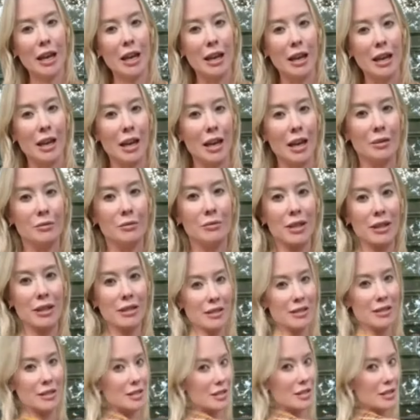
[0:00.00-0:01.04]
and with
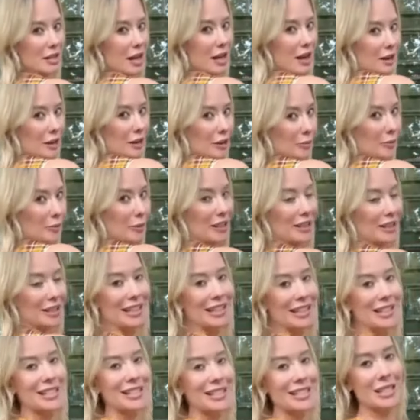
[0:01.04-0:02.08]
the style, but it
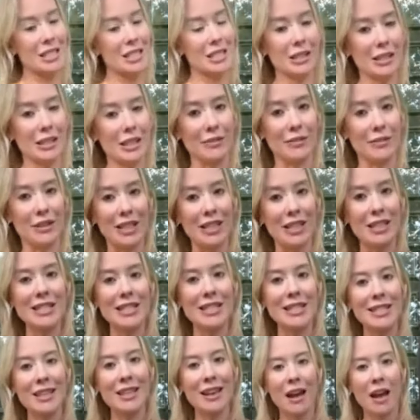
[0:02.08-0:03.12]
is
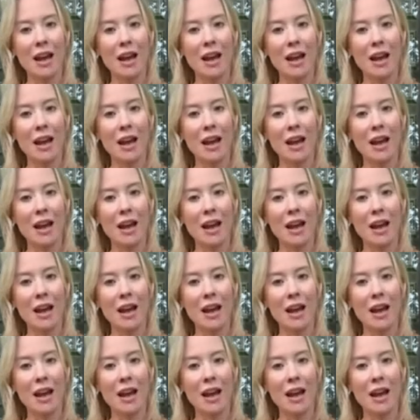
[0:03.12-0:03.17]
sleeveless.